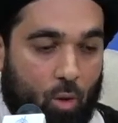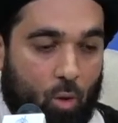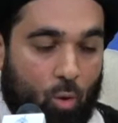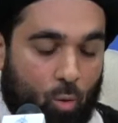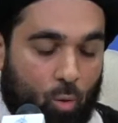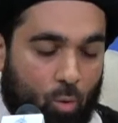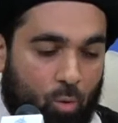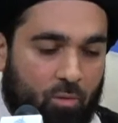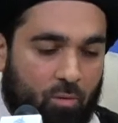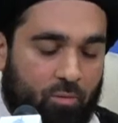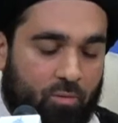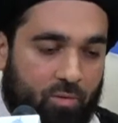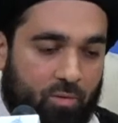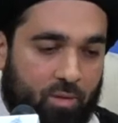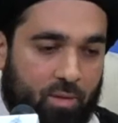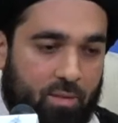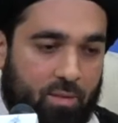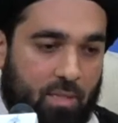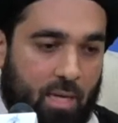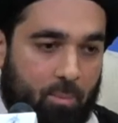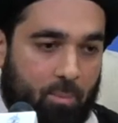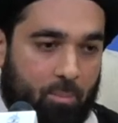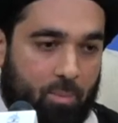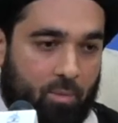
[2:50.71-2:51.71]
Or, for
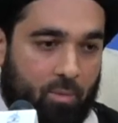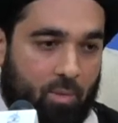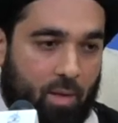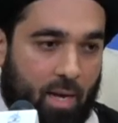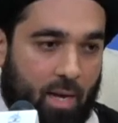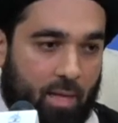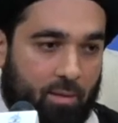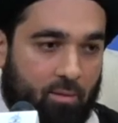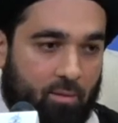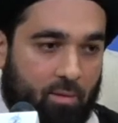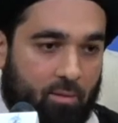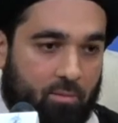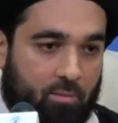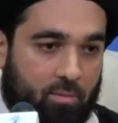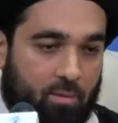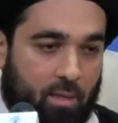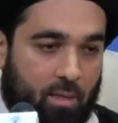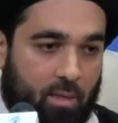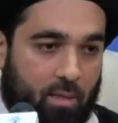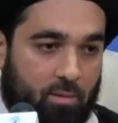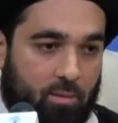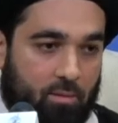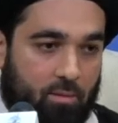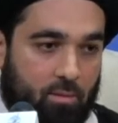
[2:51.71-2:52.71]
example, the hadith
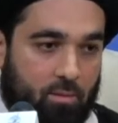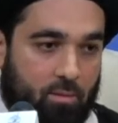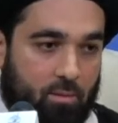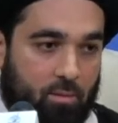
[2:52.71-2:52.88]
says,